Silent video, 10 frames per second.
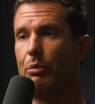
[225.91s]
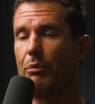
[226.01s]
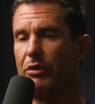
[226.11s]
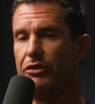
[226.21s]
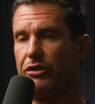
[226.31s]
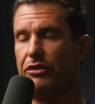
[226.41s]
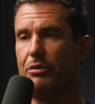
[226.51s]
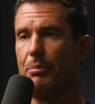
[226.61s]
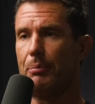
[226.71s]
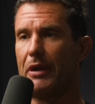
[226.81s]
One was a
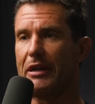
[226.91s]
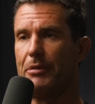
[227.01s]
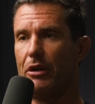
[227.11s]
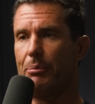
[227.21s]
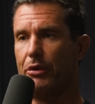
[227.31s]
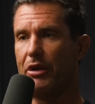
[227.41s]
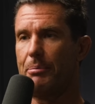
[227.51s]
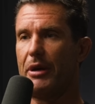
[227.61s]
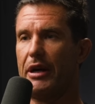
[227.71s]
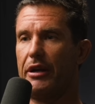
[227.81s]
jiu-jitsu black belt, Bruno
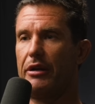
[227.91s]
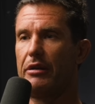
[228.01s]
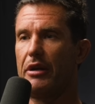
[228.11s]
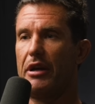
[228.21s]
Pano,